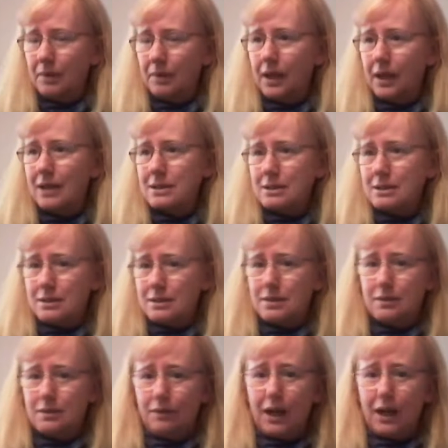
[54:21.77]
instances
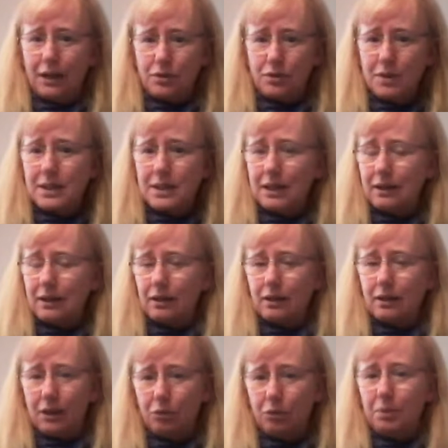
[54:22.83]
of electricity that can
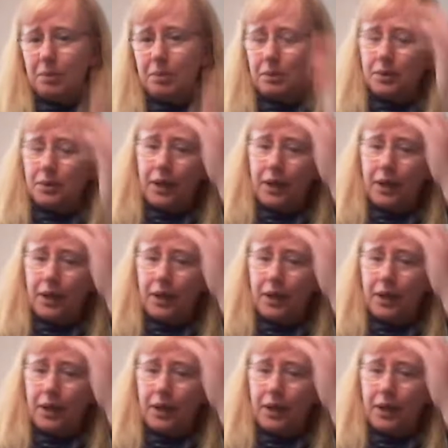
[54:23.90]
kill people,